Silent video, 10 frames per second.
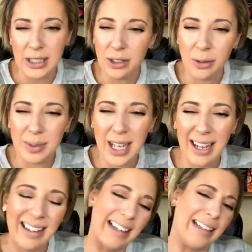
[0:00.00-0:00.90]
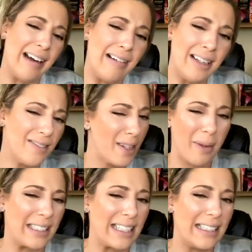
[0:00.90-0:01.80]
You know what I'm saying? I don't know. Does that
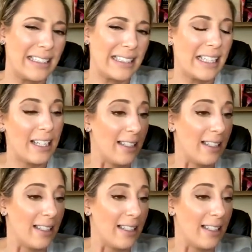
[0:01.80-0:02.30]
make sense?